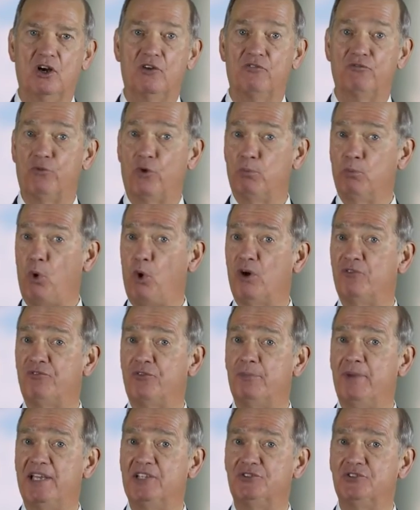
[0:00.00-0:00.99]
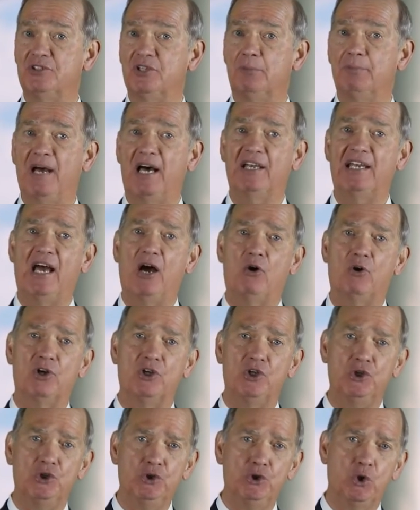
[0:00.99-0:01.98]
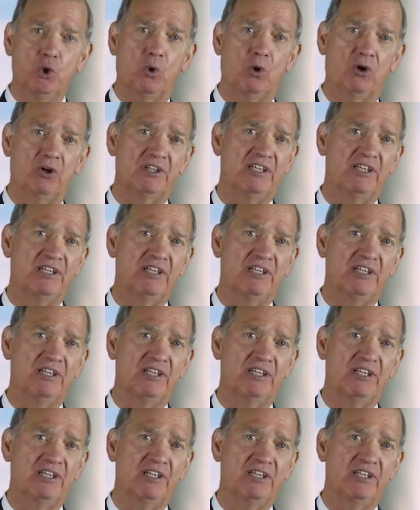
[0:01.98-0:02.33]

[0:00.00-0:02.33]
For more information about how your